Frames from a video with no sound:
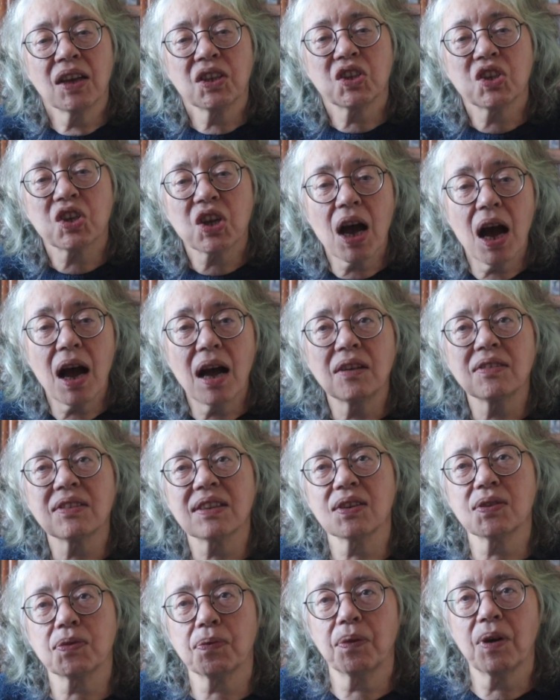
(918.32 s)
Charles
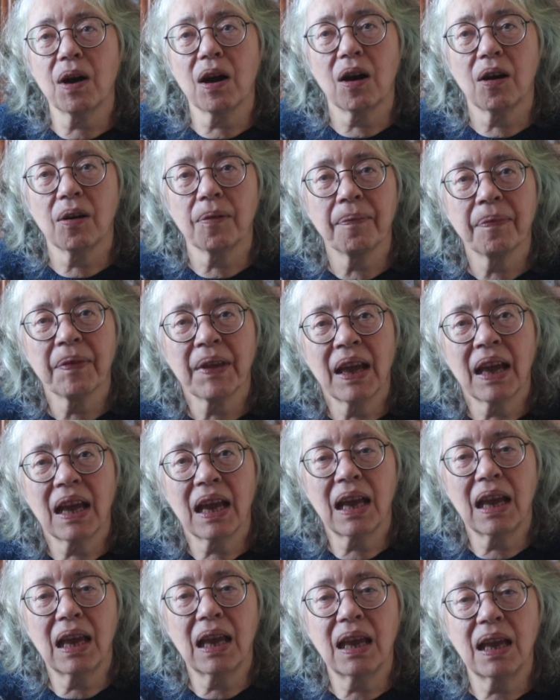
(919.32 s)
as well,
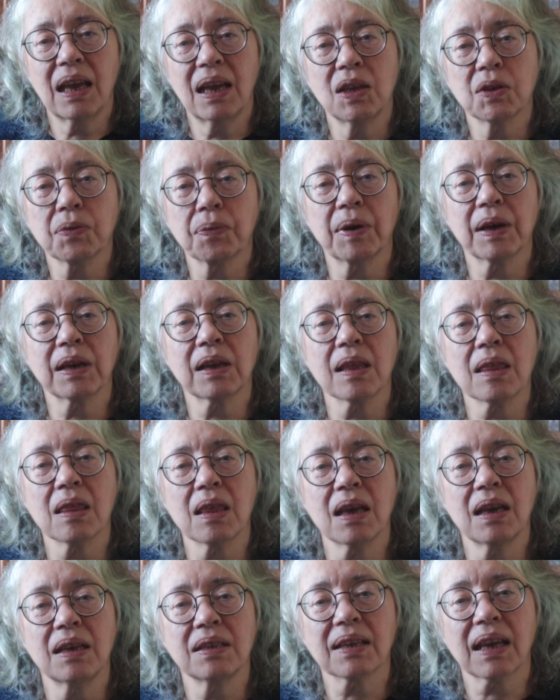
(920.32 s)
he is one of
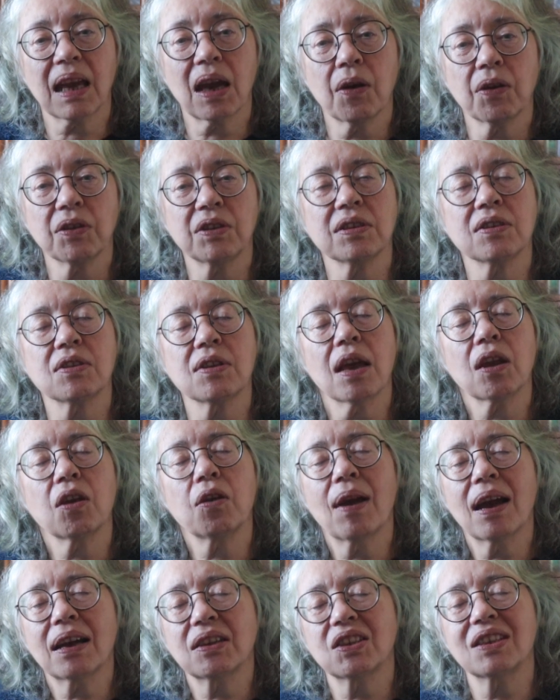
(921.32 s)
these characters that
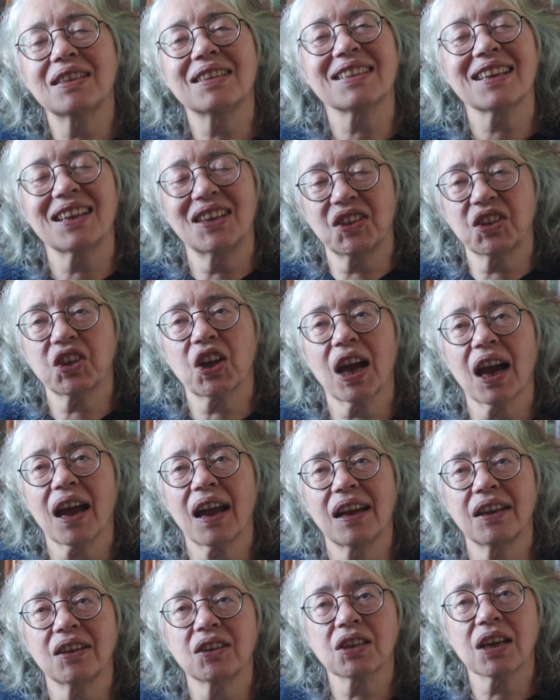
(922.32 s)
you actually see
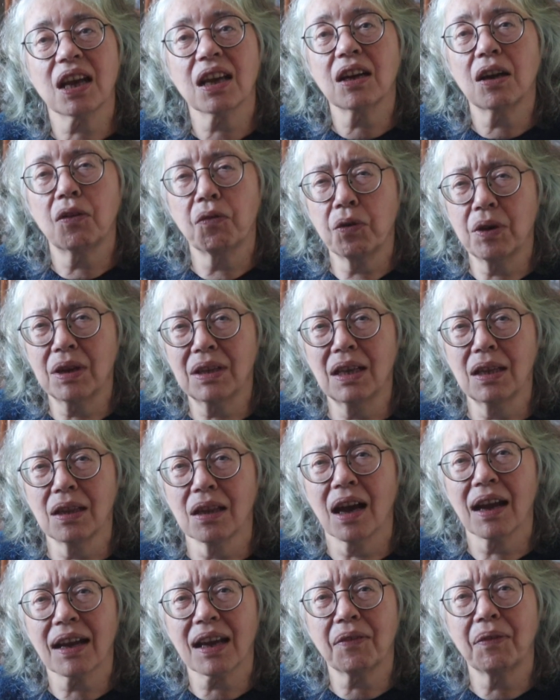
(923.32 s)
change, and I really
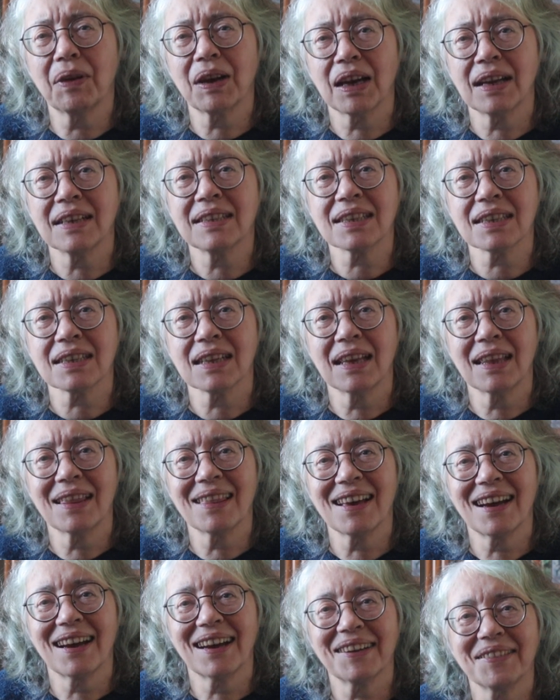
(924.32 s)
like when I see
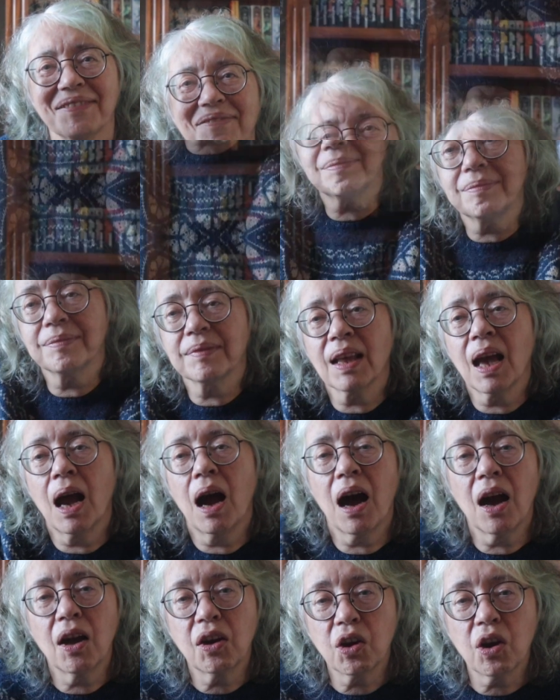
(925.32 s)
that.
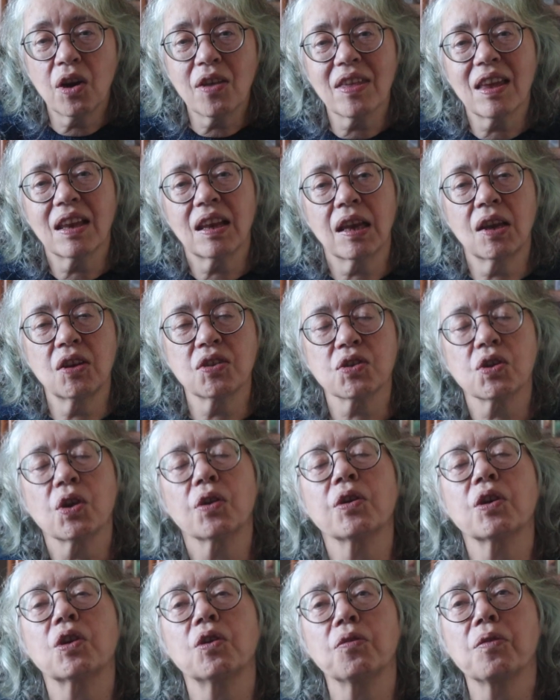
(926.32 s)
I know that
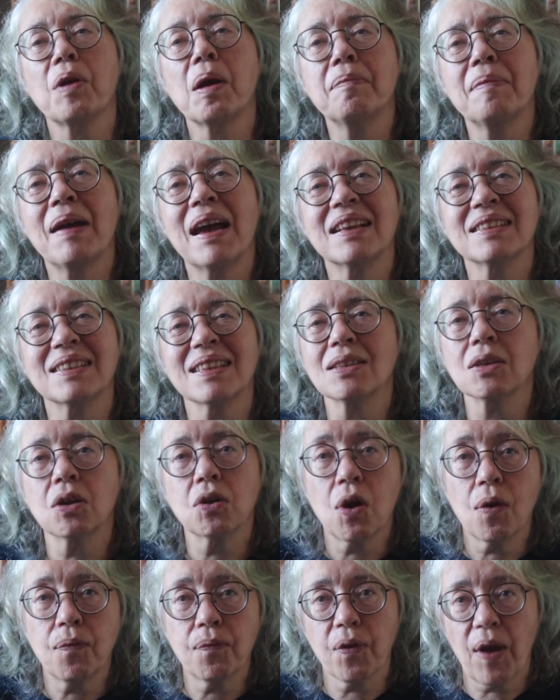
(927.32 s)
historical romances are
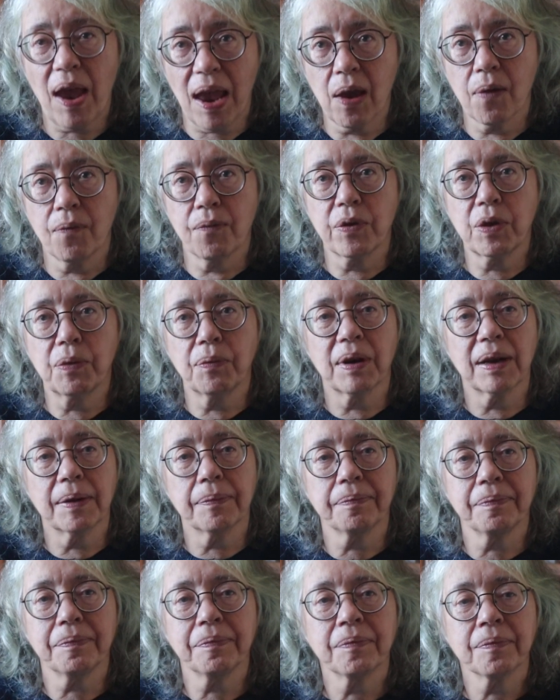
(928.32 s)
not for
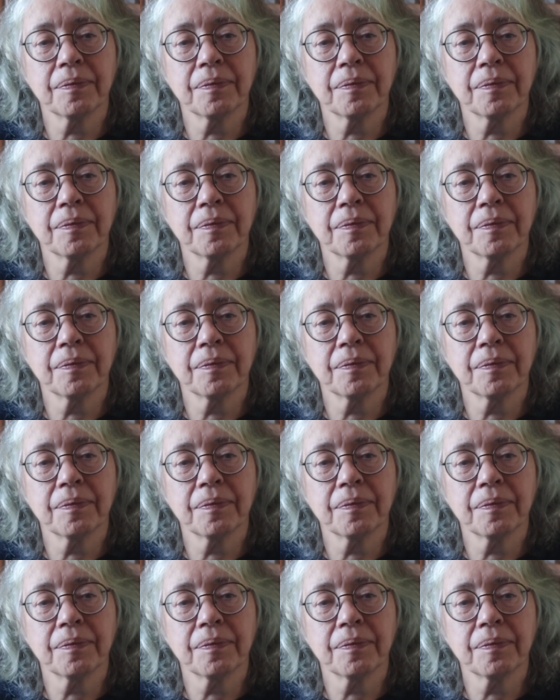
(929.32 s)
everyone.